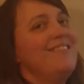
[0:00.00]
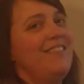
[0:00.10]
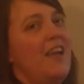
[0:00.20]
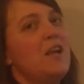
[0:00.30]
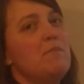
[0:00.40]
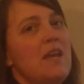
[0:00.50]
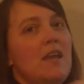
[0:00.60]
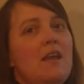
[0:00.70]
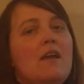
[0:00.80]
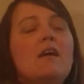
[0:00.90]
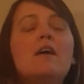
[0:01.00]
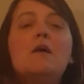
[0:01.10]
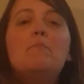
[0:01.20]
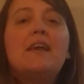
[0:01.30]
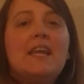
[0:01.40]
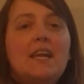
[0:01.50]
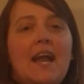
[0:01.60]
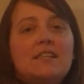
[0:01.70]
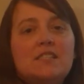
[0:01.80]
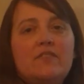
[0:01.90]
like me, picking
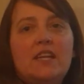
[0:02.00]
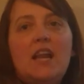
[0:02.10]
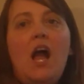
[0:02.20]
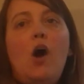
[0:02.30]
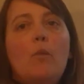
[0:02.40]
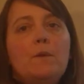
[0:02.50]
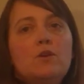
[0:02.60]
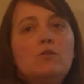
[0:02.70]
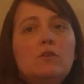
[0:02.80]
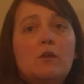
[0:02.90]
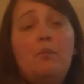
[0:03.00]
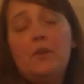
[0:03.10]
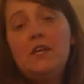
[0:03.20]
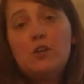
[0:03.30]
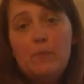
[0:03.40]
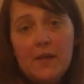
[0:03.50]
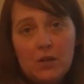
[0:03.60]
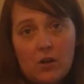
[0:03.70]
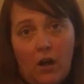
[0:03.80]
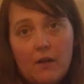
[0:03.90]
an activity to help you complete your
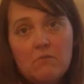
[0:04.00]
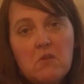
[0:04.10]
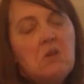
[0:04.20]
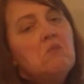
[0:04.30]
bingo card,